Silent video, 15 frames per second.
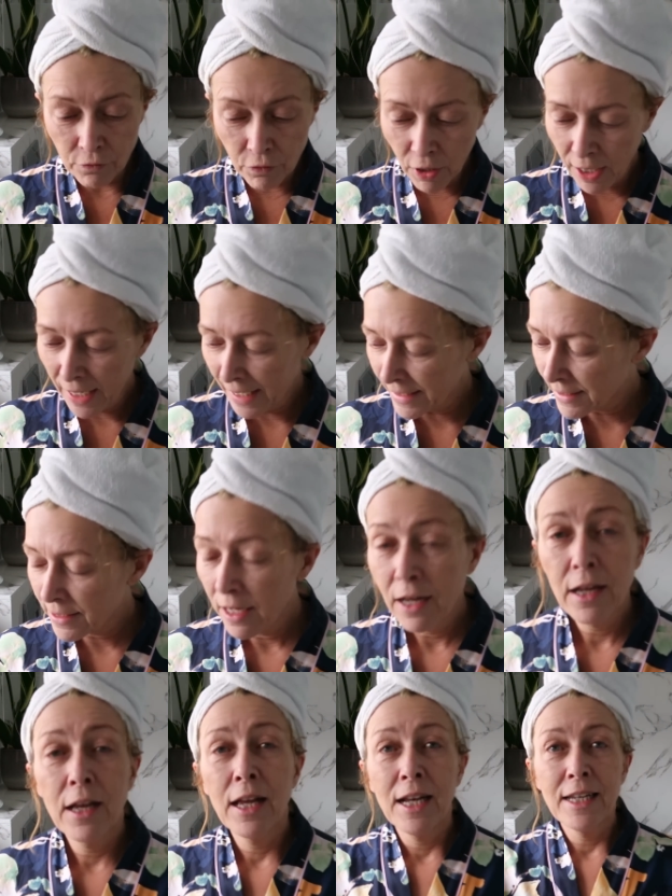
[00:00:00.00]
Right,
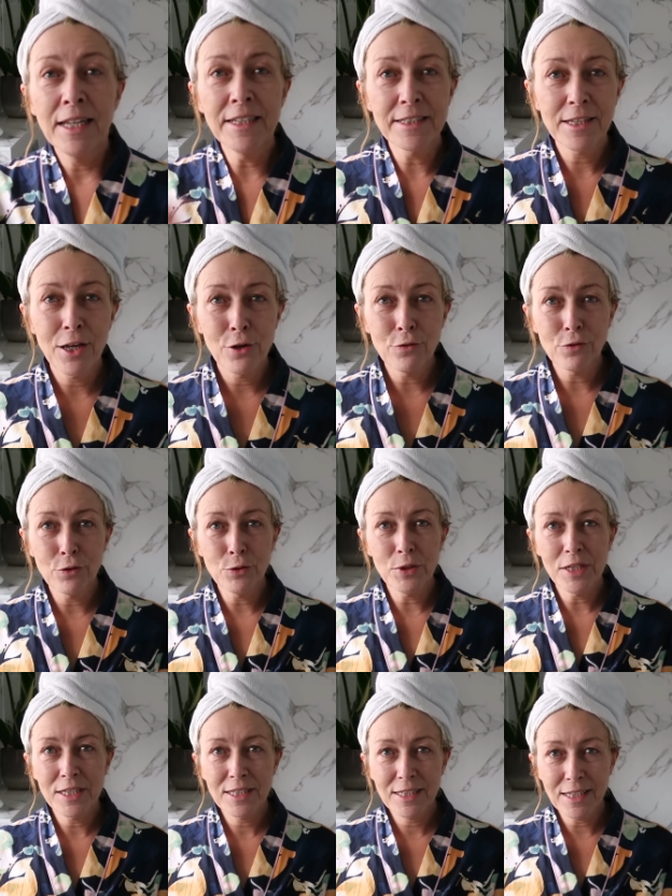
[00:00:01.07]
let's go through
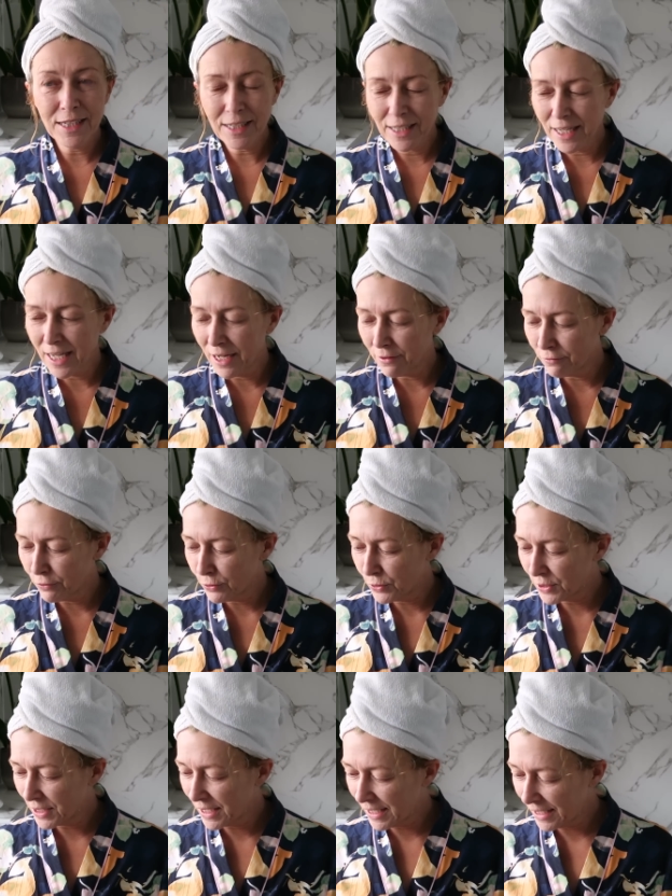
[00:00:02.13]
this skincare
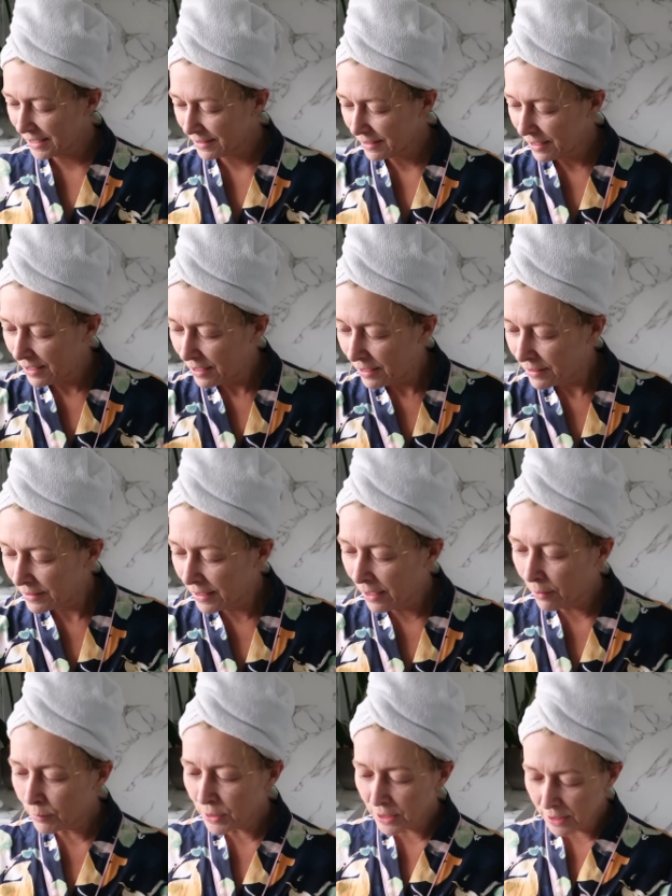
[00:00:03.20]
routine.
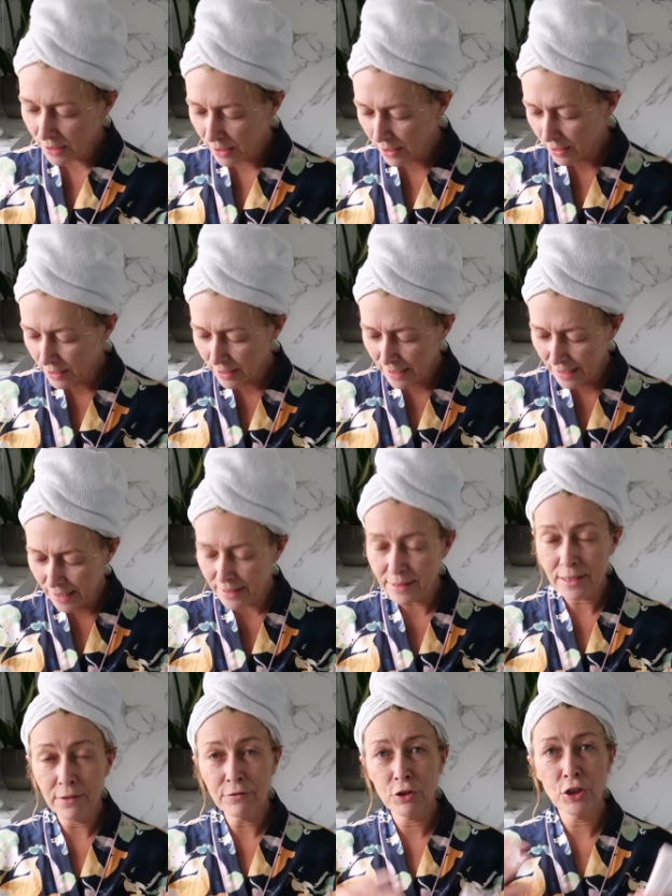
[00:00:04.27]
Now I'm going to
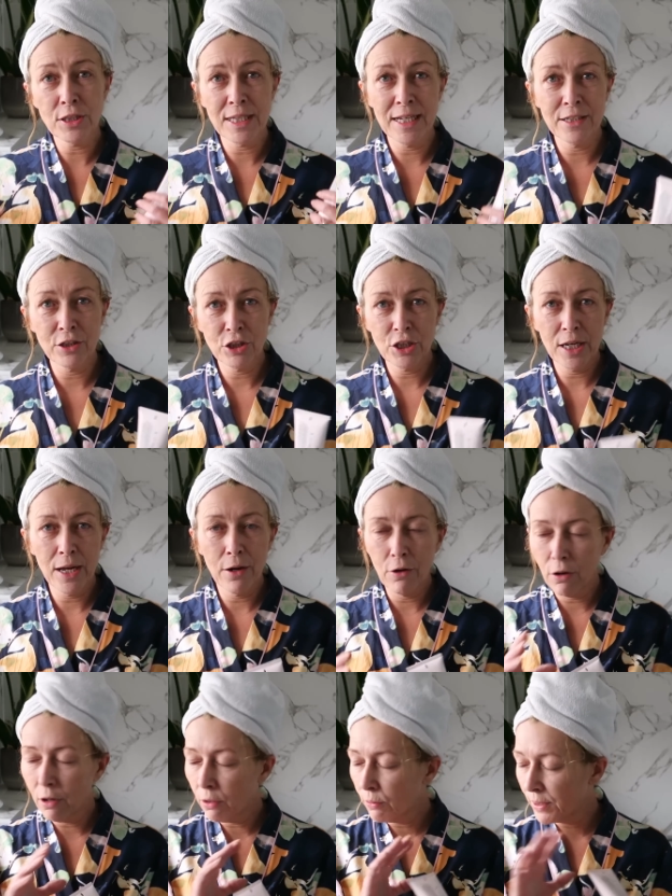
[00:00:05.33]
cleanse. I've just had a
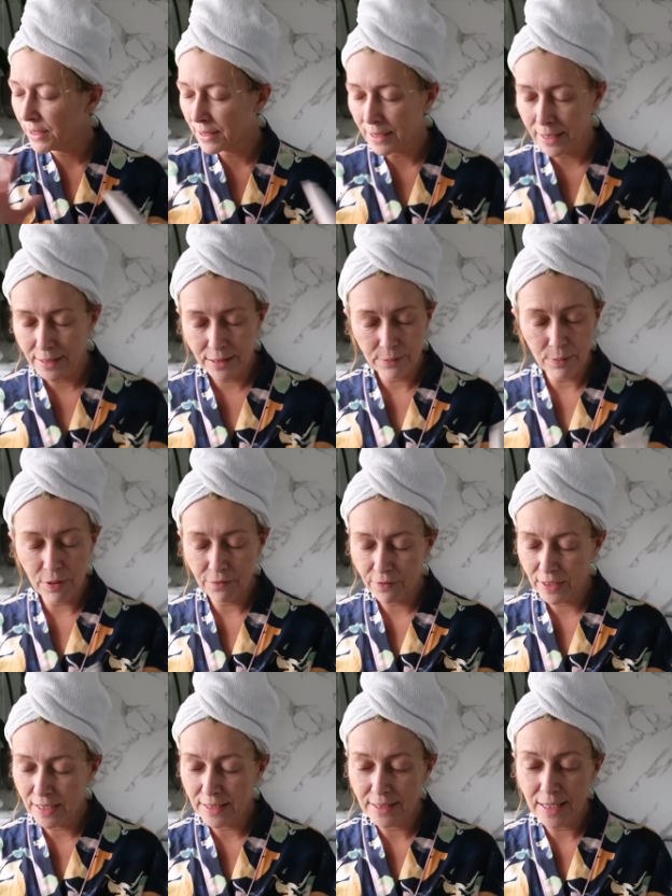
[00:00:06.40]
shower. I always cleanse my
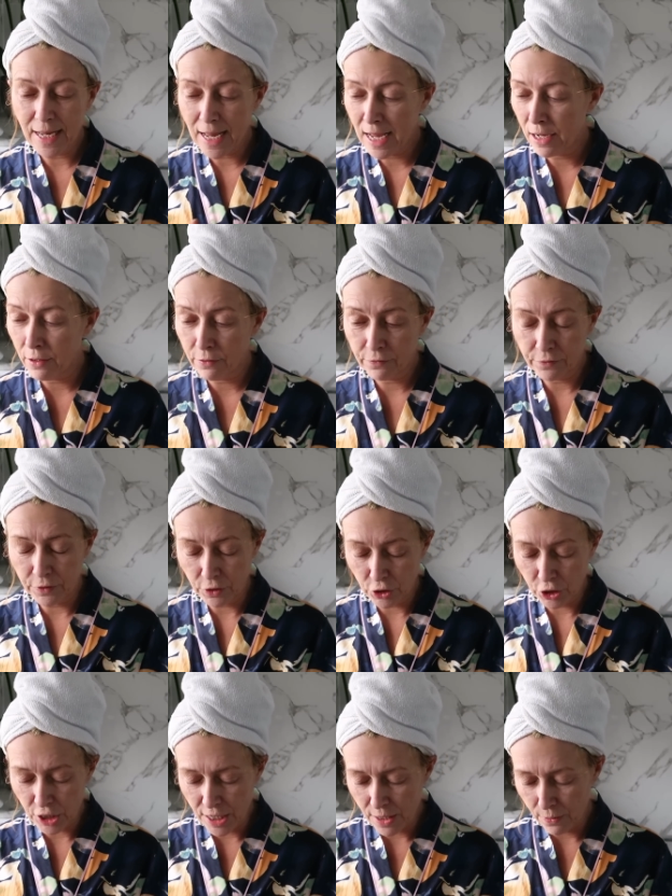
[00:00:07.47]
face out of the
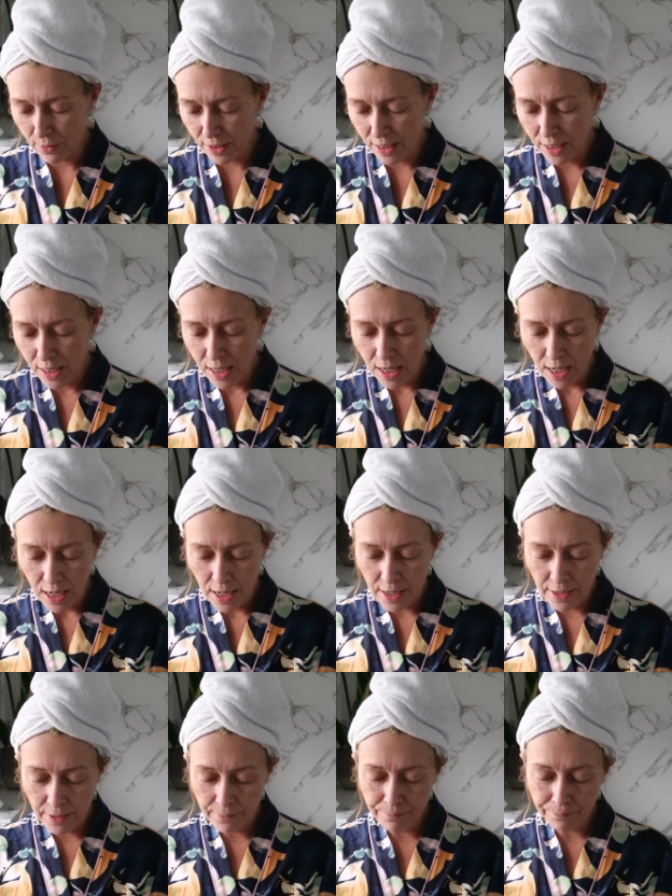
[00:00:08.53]
shower.
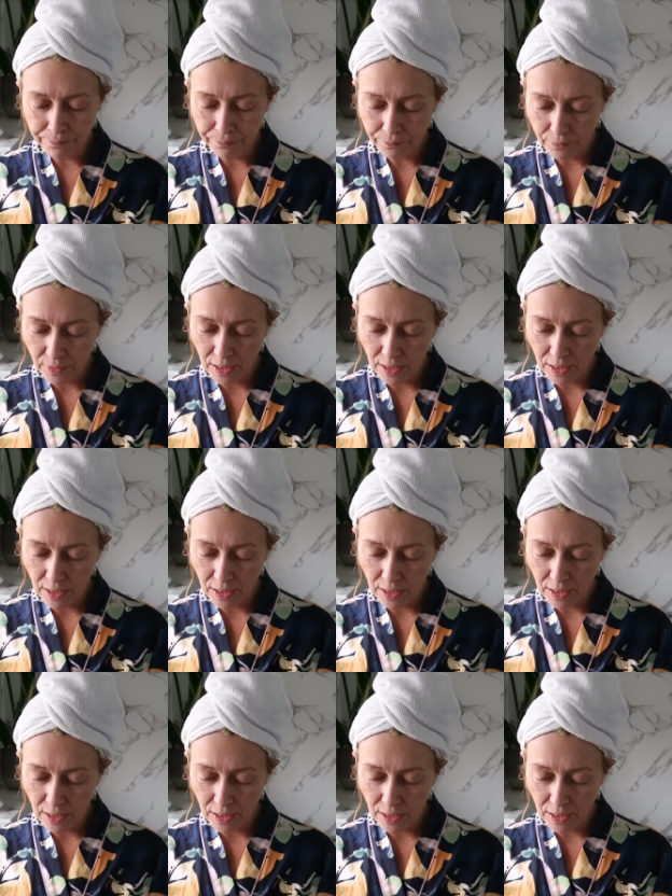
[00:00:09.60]
Going